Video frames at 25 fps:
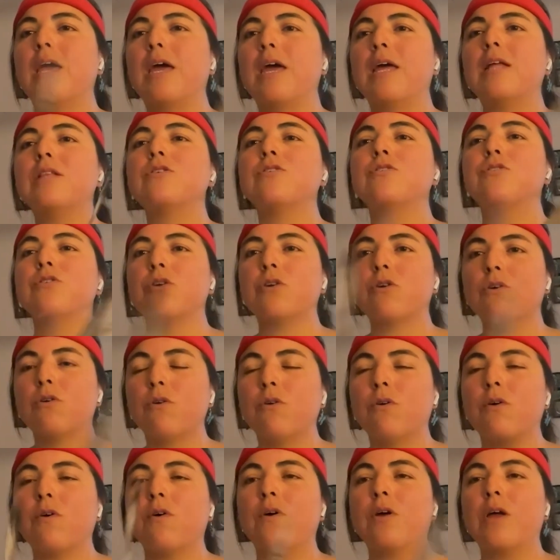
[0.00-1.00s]
in
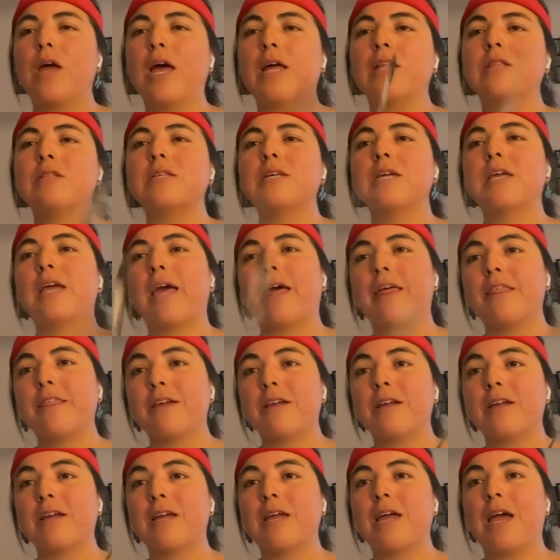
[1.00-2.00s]
circle and
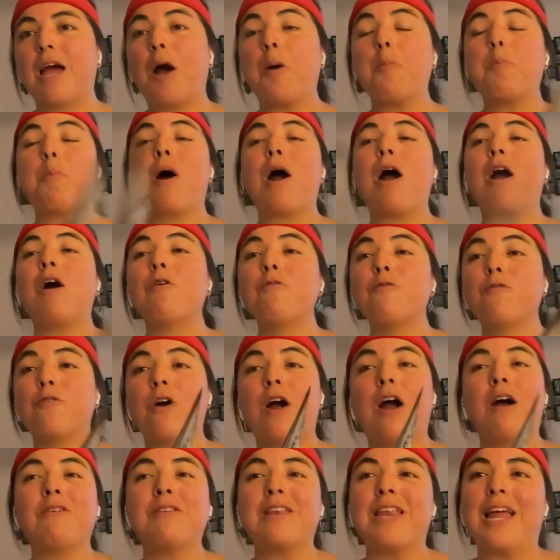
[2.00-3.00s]
together. How powerful,
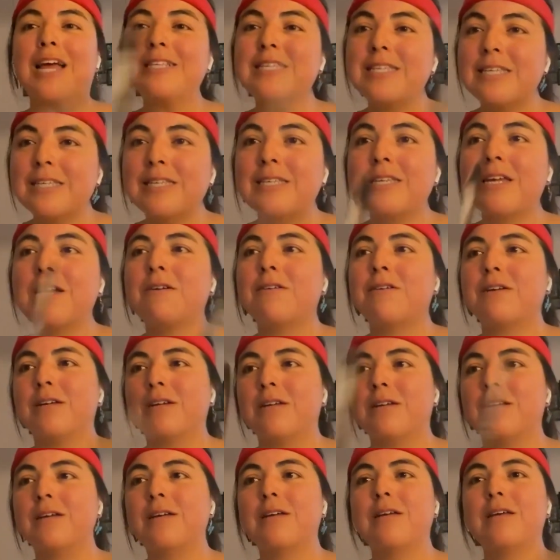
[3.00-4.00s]
how necessary,